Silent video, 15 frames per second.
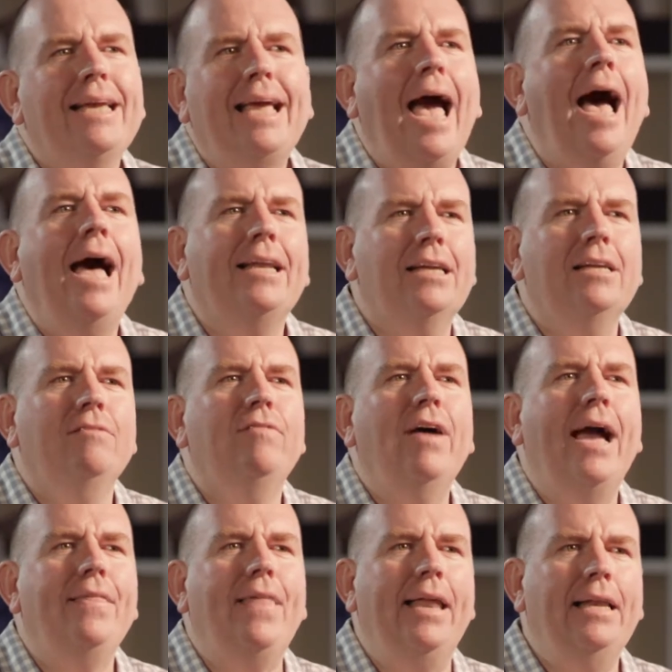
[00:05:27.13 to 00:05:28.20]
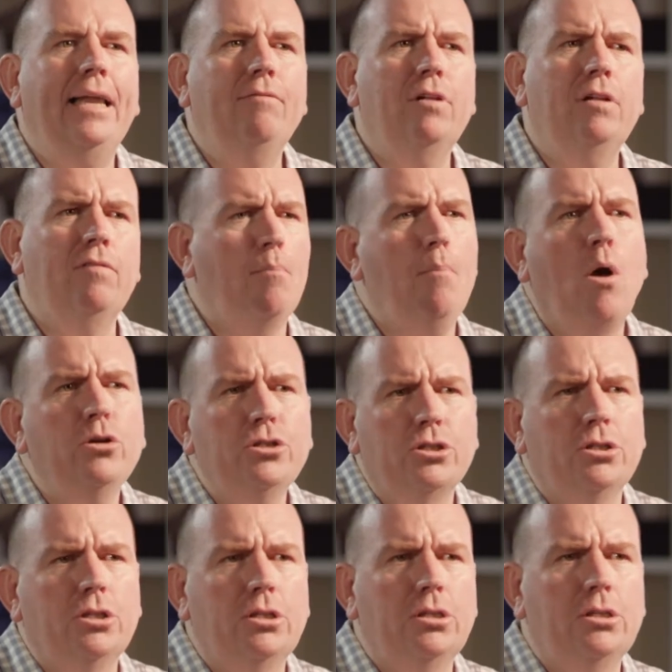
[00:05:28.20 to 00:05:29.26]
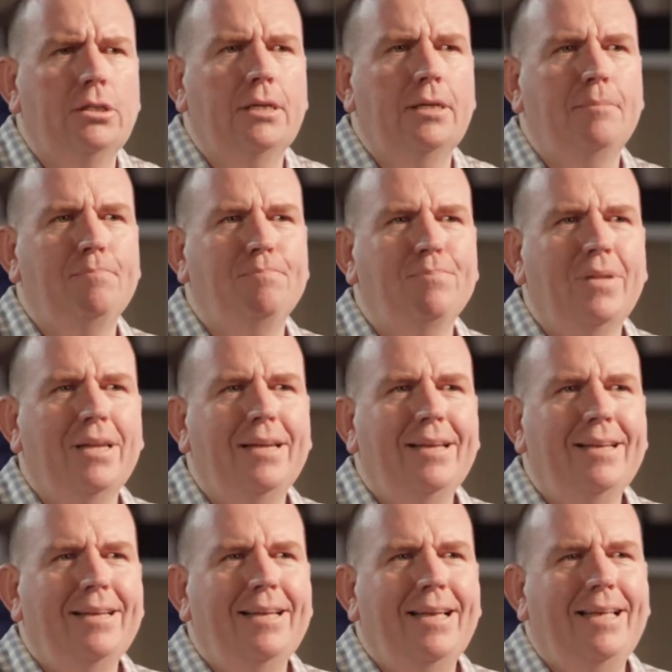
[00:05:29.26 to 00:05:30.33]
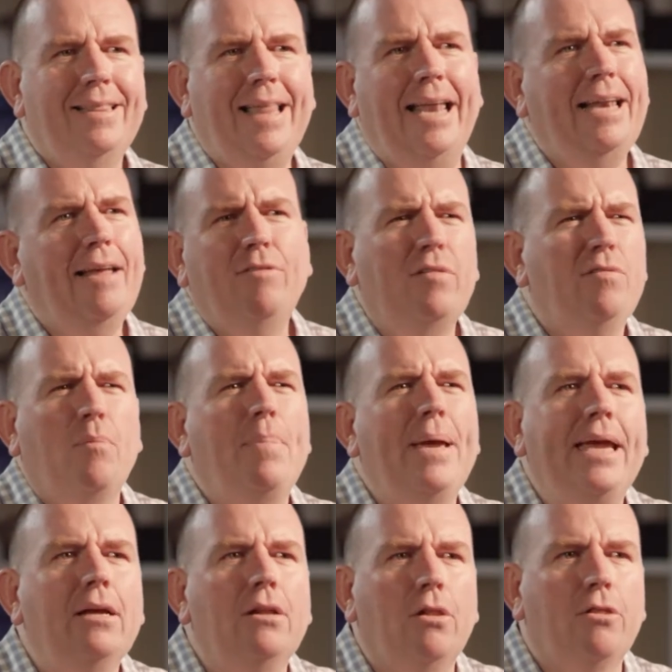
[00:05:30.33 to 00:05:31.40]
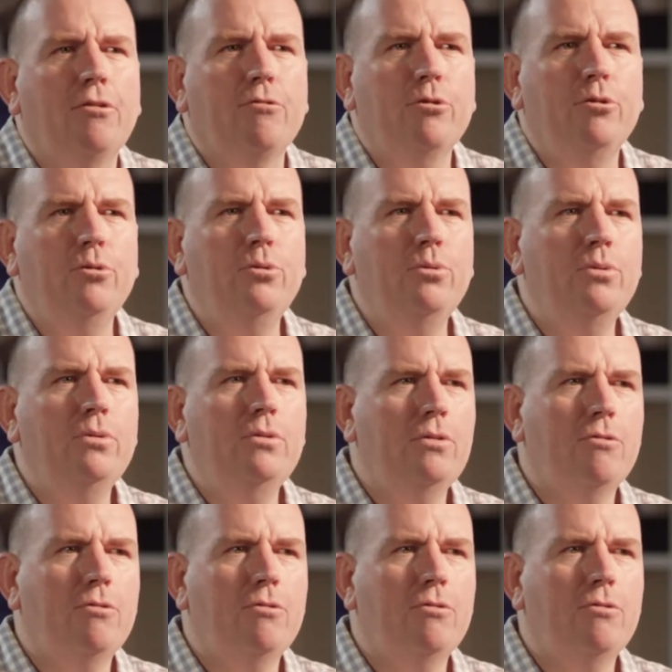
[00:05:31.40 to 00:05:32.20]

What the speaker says: can't convey that level of emotion and that level of appeal through